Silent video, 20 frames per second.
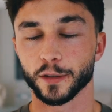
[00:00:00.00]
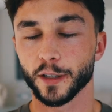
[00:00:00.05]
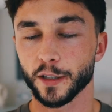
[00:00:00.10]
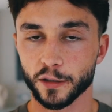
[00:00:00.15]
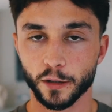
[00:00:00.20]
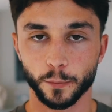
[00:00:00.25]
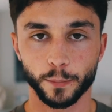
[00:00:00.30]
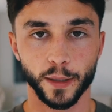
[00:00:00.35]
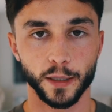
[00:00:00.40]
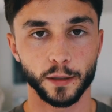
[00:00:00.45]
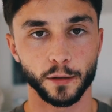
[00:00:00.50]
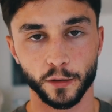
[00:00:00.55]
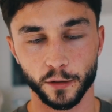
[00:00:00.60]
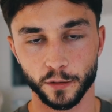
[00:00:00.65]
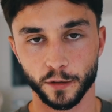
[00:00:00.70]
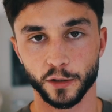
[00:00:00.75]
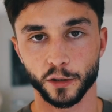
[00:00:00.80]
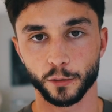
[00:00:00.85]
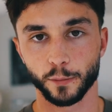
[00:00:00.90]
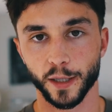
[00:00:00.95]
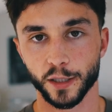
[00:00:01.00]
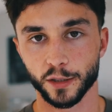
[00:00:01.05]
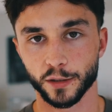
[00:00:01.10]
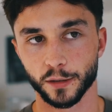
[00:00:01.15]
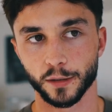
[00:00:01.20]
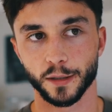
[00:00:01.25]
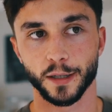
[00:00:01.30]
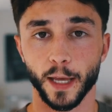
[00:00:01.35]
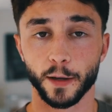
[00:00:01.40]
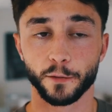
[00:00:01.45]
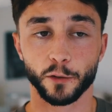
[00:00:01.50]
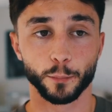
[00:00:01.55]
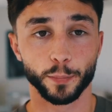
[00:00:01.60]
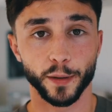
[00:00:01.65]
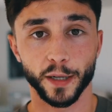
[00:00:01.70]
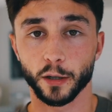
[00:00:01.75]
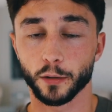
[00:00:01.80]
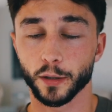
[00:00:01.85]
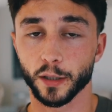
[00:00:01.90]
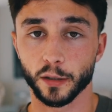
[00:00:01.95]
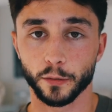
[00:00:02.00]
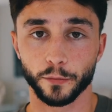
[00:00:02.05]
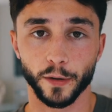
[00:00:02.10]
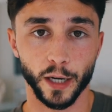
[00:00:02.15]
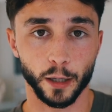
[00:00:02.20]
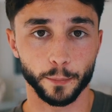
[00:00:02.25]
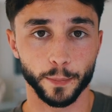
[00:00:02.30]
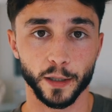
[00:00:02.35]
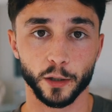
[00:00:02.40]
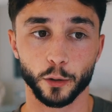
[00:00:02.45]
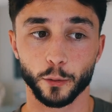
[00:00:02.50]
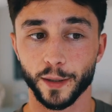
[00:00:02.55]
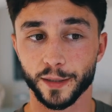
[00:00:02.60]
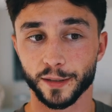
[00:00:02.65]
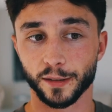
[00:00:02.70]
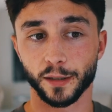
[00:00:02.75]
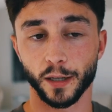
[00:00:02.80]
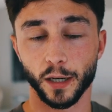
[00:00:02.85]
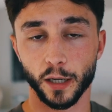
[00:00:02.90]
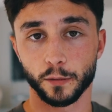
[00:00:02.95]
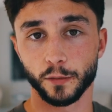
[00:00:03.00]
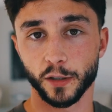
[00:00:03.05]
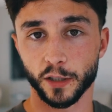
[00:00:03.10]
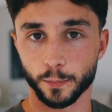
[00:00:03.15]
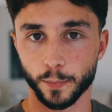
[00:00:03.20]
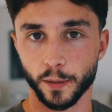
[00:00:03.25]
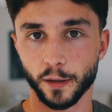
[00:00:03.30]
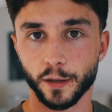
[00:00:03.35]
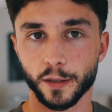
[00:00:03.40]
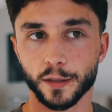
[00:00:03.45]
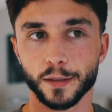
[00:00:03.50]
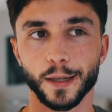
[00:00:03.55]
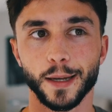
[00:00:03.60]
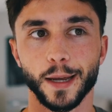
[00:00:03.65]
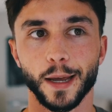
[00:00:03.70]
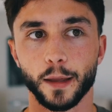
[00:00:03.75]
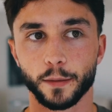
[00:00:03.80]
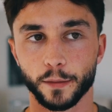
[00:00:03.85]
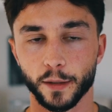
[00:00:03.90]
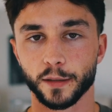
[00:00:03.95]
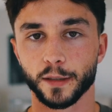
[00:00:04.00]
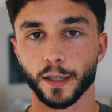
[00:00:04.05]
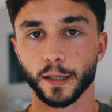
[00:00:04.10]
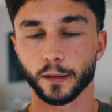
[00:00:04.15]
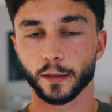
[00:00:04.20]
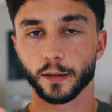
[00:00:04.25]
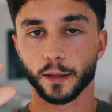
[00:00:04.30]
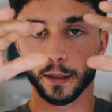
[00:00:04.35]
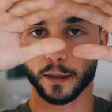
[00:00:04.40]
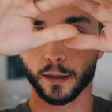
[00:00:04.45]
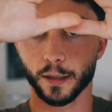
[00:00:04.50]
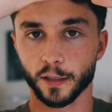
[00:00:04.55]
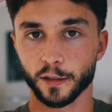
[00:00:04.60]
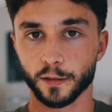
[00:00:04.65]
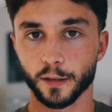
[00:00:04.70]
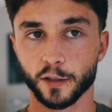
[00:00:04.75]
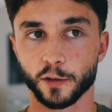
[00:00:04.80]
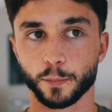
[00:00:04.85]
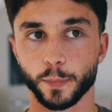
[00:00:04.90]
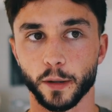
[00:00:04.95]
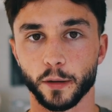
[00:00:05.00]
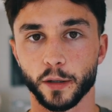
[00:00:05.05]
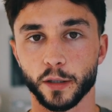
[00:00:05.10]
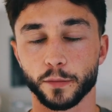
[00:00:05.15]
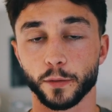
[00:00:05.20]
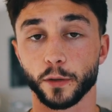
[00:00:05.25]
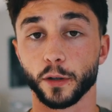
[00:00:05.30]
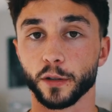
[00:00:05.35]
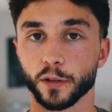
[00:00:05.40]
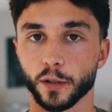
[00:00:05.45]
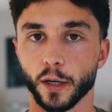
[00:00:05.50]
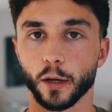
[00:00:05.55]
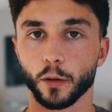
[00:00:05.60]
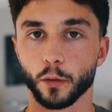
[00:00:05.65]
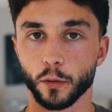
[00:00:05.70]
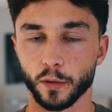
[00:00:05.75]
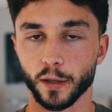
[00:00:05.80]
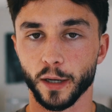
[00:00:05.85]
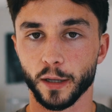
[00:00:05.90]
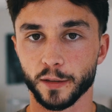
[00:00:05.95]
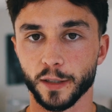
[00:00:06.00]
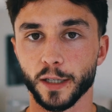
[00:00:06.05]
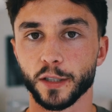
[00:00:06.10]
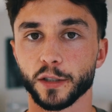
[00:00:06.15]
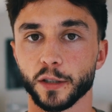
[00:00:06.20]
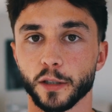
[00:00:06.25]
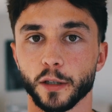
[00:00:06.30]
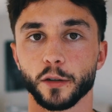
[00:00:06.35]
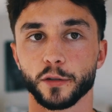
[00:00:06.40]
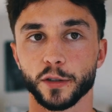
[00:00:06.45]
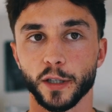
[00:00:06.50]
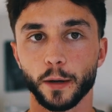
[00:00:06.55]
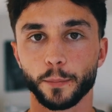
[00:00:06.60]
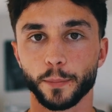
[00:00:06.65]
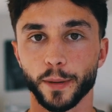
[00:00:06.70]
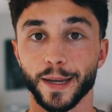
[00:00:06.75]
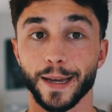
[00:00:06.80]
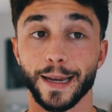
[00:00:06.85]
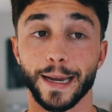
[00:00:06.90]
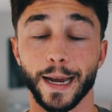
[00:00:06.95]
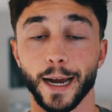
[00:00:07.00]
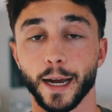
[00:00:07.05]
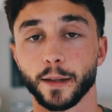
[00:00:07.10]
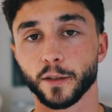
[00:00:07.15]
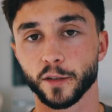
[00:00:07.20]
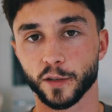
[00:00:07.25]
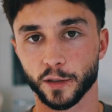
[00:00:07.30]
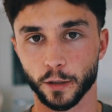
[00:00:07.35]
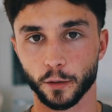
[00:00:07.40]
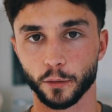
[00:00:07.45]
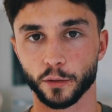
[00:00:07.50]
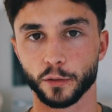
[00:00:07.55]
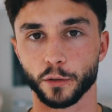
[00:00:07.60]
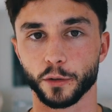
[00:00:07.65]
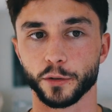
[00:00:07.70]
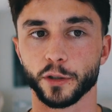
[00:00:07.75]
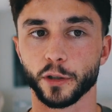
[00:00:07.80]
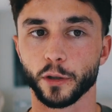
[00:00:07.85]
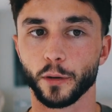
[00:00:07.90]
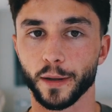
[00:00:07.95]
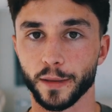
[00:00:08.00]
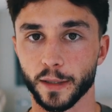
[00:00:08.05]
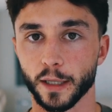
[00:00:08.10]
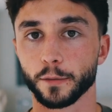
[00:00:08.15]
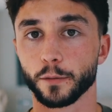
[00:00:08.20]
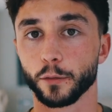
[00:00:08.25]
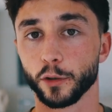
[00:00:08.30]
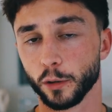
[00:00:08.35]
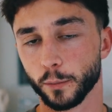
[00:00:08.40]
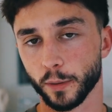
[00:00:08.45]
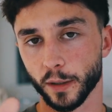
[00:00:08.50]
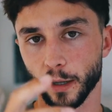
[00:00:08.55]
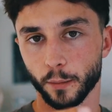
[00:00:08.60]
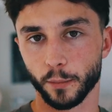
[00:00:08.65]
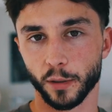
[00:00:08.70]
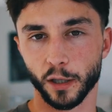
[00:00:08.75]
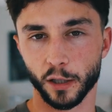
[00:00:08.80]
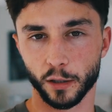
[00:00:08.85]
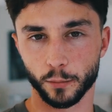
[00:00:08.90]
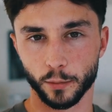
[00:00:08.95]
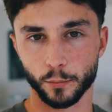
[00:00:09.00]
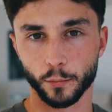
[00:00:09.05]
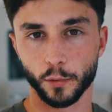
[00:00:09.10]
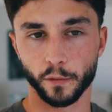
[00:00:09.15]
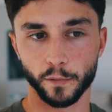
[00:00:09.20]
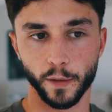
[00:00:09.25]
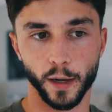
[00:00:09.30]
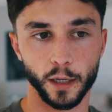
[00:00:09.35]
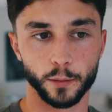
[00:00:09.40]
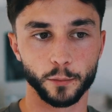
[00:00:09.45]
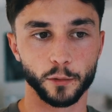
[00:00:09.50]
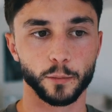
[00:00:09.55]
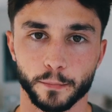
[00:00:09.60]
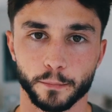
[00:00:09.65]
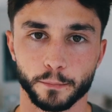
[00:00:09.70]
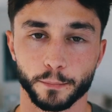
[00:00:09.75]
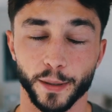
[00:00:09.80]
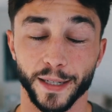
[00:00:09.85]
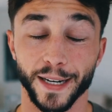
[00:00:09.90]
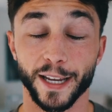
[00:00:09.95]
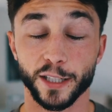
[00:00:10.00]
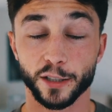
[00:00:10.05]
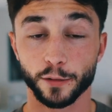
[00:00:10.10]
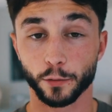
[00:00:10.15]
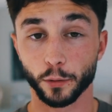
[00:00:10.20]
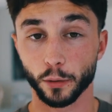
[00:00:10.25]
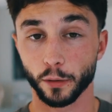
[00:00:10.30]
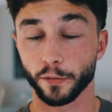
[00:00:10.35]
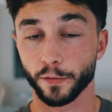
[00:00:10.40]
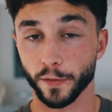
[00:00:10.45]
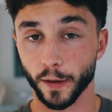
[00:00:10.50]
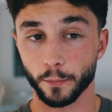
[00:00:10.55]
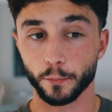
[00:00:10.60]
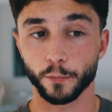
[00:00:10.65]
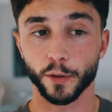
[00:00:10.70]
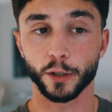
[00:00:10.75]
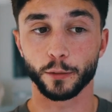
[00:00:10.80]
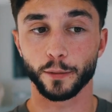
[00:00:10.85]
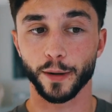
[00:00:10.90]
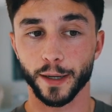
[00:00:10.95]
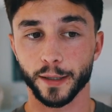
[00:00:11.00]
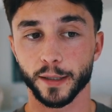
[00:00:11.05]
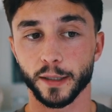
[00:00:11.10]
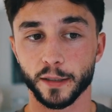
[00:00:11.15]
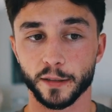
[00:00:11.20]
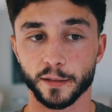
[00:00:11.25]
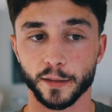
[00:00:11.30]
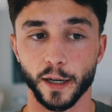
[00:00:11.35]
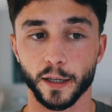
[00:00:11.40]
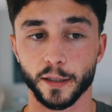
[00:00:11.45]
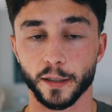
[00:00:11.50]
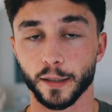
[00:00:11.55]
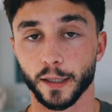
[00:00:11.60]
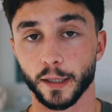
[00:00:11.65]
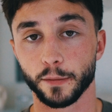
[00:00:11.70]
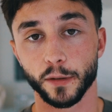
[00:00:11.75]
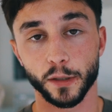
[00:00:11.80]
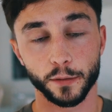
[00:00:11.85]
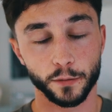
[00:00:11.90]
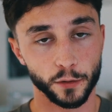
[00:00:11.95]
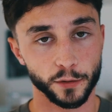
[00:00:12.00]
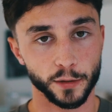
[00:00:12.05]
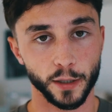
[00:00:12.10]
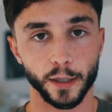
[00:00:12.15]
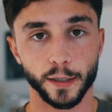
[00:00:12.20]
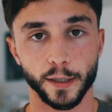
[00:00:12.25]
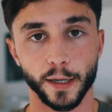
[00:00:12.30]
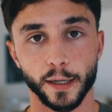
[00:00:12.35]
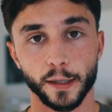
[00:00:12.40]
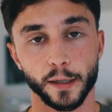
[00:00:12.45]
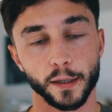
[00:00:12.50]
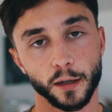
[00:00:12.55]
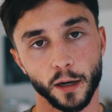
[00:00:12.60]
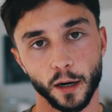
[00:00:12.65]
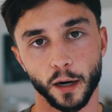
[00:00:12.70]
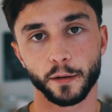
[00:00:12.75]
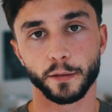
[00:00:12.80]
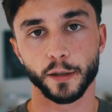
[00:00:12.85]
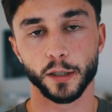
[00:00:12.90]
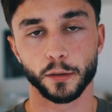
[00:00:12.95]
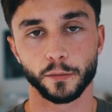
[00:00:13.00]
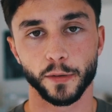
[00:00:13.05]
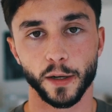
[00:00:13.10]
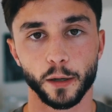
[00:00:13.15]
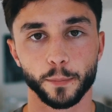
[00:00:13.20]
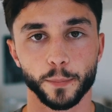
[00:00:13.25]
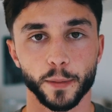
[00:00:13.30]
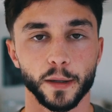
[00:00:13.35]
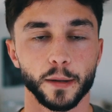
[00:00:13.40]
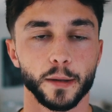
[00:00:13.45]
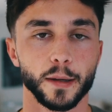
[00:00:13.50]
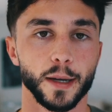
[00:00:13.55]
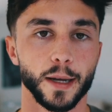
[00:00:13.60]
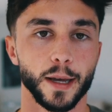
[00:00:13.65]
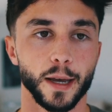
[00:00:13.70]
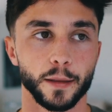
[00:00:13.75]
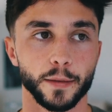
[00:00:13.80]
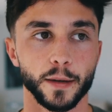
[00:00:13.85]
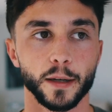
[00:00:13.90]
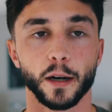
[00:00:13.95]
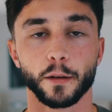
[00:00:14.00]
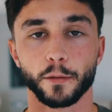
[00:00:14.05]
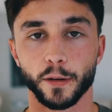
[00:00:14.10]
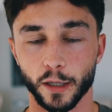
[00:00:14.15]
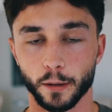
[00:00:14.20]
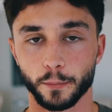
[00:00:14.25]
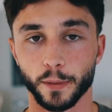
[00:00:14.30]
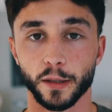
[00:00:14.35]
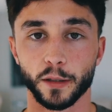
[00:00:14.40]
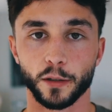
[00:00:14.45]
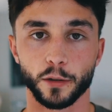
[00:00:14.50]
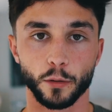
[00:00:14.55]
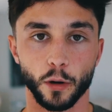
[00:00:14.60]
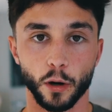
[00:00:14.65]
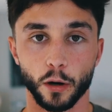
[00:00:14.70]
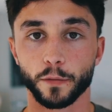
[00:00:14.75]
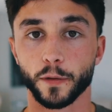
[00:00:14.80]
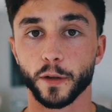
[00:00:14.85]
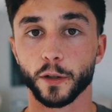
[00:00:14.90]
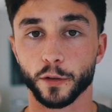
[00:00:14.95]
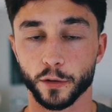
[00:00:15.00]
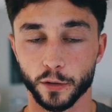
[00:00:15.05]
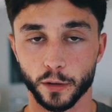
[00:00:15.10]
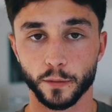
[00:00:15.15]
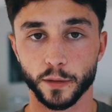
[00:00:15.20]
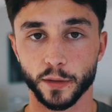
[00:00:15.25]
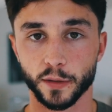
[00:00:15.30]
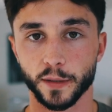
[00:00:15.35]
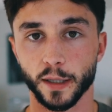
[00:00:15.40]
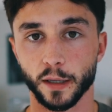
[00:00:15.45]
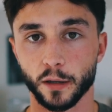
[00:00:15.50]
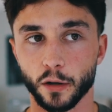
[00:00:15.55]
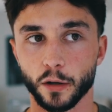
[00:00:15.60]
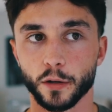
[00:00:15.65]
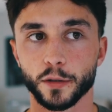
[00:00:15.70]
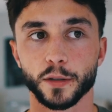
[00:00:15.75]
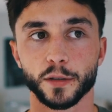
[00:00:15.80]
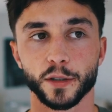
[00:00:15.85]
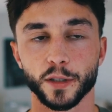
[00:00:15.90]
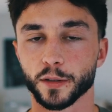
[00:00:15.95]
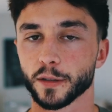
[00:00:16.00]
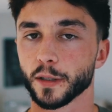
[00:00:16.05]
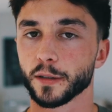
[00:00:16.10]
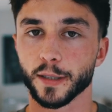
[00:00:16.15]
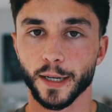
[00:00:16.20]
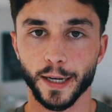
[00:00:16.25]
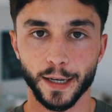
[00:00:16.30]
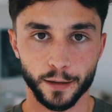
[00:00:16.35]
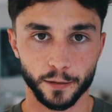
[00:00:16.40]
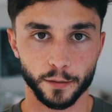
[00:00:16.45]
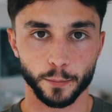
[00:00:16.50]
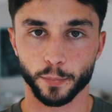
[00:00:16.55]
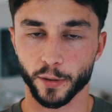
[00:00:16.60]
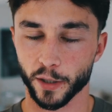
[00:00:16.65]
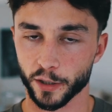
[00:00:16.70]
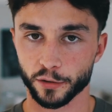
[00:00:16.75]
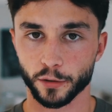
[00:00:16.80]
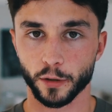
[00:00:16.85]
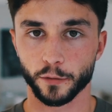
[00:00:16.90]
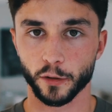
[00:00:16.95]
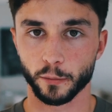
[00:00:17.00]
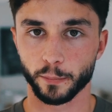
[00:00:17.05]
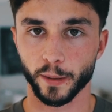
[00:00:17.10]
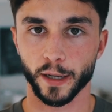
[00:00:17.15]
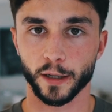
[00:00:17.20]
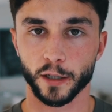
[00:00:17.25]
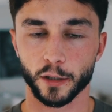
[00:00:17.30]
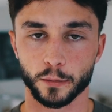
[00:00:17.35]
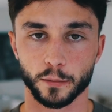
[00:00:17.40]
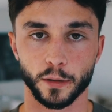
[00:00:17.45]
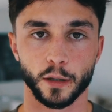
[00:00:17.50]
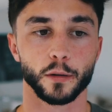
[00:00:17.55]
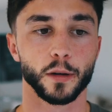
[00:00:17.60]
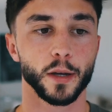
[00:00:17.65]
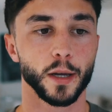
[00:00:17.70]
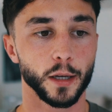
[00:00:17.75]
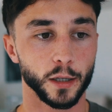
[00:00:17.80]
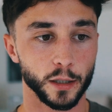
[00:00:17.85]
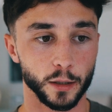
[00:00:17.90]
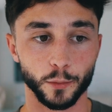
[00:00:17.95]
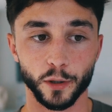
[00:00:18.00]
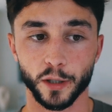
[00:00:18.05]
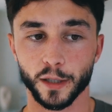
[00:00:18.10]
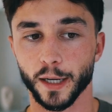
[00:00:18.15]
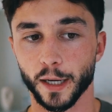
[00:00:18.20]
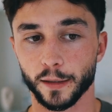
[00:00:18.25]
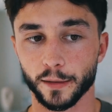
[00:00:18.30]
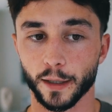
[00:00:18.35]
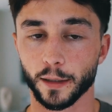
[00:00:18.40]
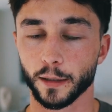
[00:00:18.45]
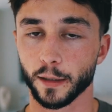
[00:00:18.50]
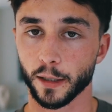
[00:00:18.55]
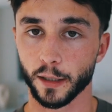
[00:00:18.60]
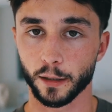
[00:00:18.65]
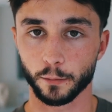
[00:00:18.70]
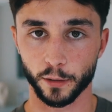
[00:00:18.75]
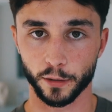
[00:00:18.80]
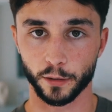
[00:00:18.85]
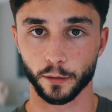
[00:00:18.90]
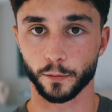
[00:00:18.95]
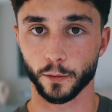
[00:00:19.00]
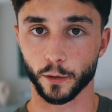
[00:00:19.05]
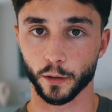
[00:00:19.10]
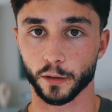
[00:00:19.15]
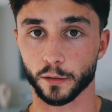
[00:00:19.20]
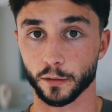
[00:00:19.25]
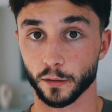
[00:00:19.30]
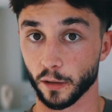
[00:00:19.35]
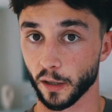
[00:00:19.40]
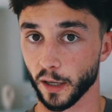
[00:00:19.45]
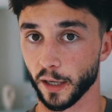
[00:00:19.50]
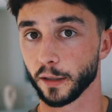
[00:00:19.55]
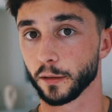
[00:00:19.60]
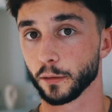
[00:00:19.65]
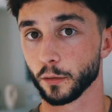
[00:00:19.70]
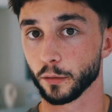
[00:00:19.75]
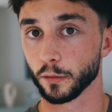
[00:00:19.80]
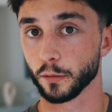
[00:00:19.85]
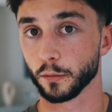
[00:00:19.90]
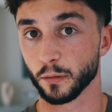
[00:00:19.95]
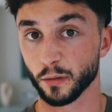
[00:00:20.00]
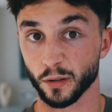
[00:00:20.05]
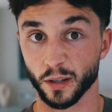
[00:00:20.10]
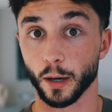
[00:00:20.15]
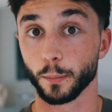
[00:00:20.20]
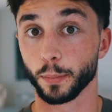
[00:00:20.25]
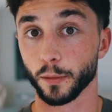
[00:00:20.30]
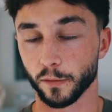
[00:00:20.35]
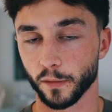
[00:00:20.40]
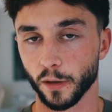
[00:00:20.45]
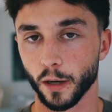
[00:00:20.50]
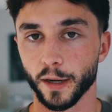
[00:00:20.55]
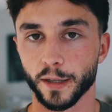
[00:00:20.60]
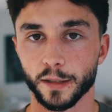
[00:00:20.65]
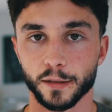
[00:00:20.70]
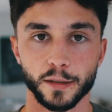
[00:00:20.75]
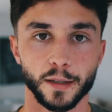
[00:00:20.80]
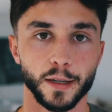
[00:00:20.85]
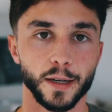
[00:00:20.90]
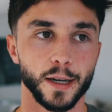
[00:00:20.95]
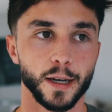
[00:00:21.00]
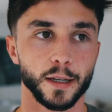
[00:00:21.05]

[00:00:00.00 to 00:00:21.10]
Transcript: it does depend on your situation. If you bring on a developer who has a ton of experience, then technically the experience for your entire organization goes up and the skills also, and therefore you become a little bit more valuable. But as a rule of thumb, when you are getting started, even if you're delegating and hiring a developer, then I recommend that you offer your services at cost just to take the pressure off your back as well. Communicate that clearly with your first client or a couple of clients.